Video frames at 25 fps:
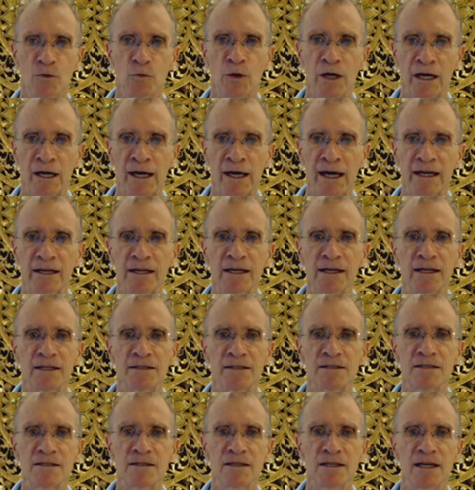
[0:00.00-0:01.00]
We're heading
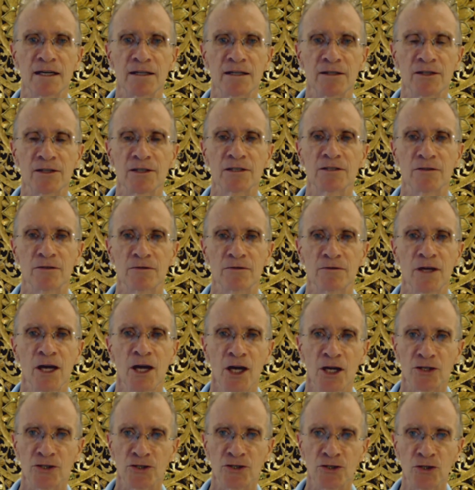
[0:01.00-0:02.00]
into the unknown.
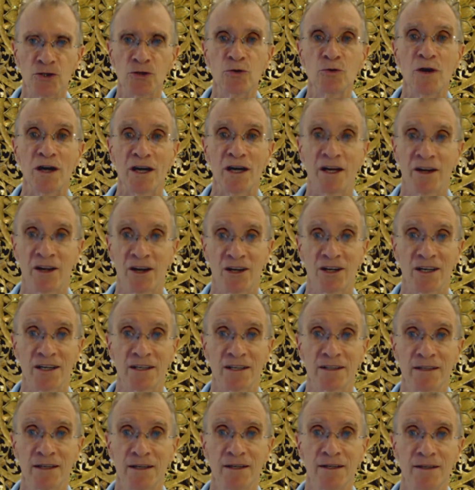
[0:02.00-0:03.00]
You and
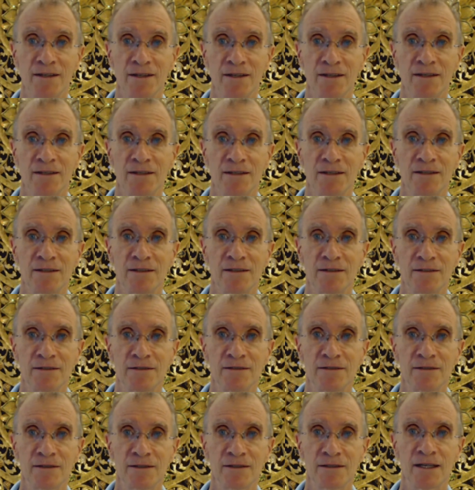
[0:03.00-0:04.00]
I
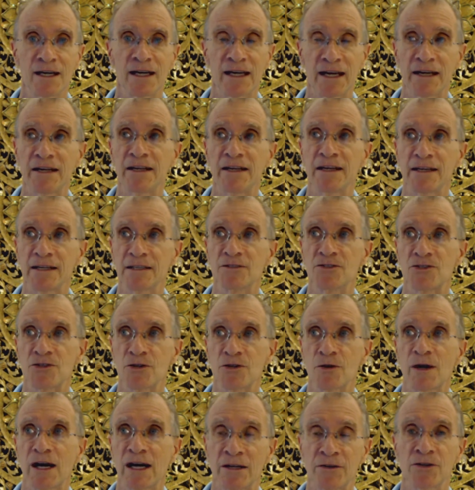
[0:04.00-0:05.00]
are heading
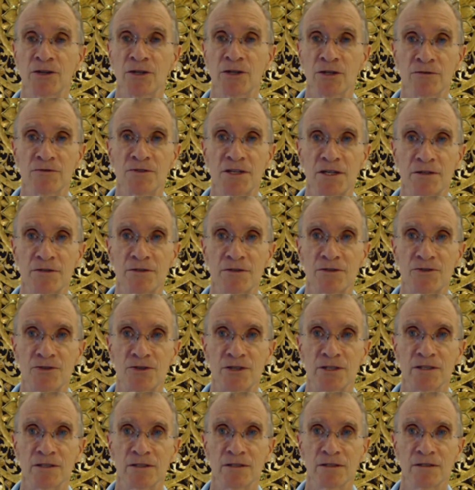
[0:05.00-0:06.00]
into unknown
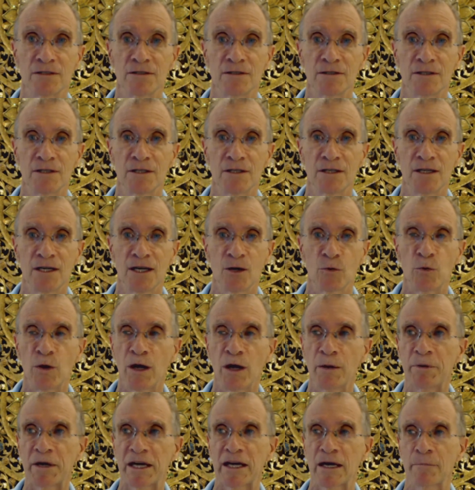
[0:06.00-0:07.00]
territory.
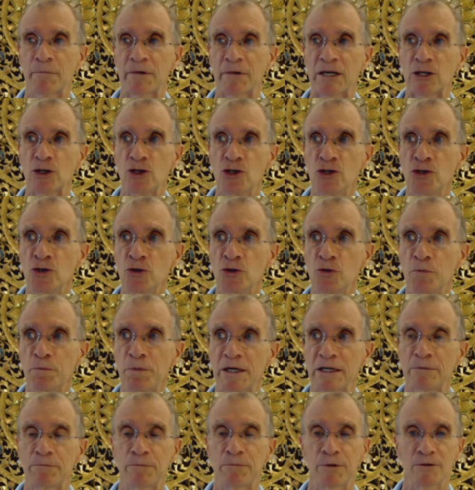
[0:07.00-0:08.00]
We're becoming new
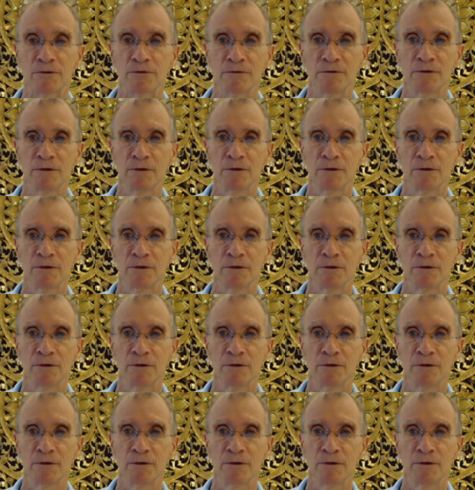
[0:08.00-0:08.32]
people.